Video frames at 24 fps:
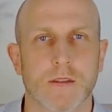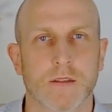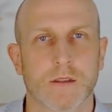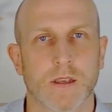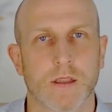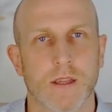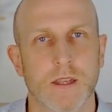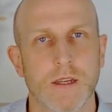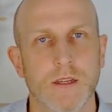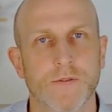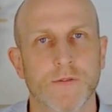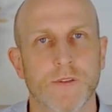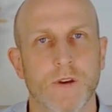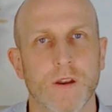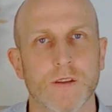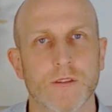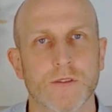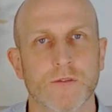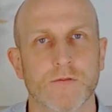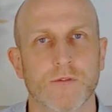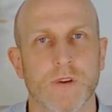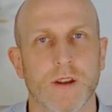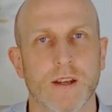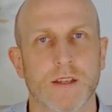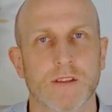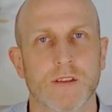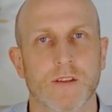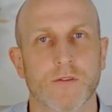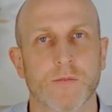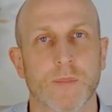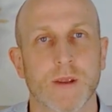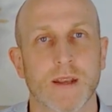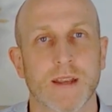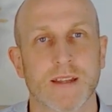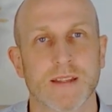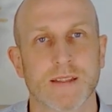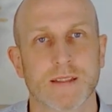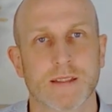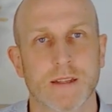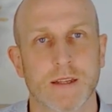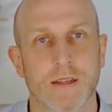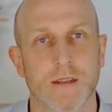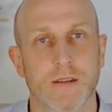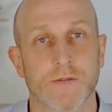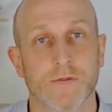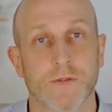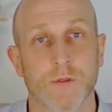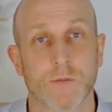So these frozen rates have been
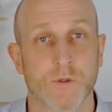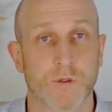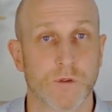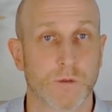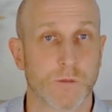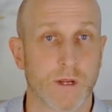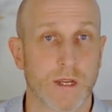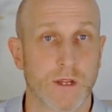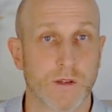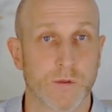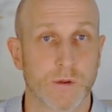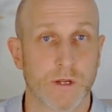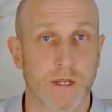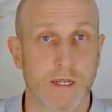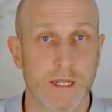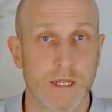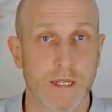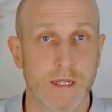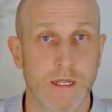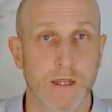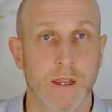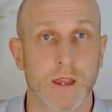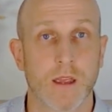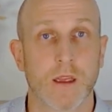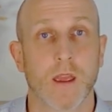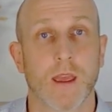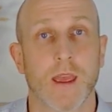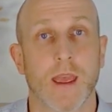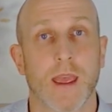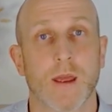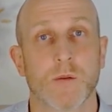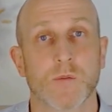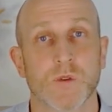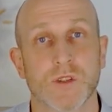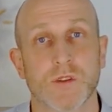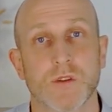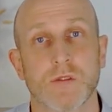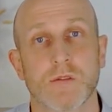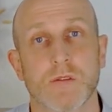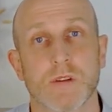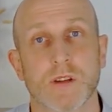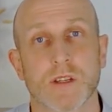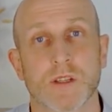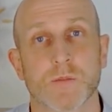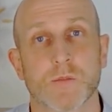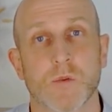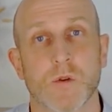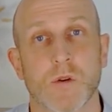extended from 2020 and was due to
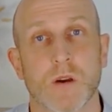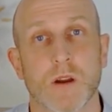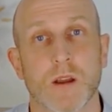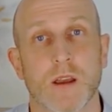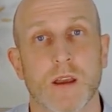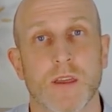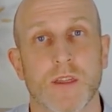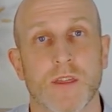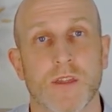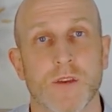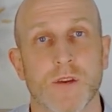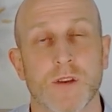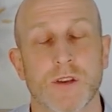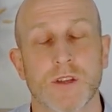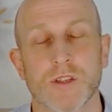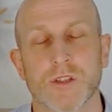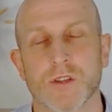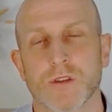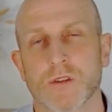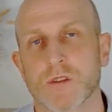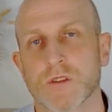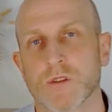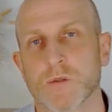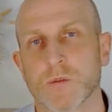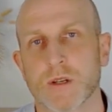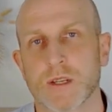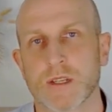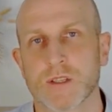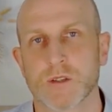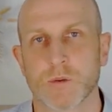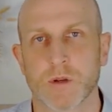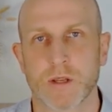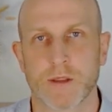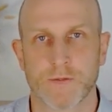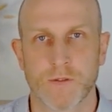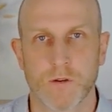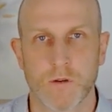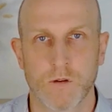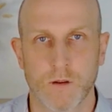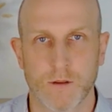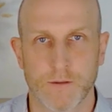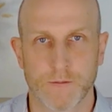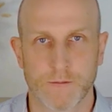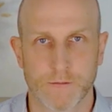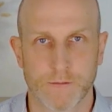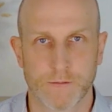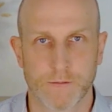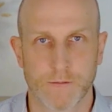expire 30 June
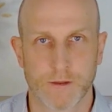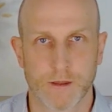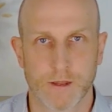2025.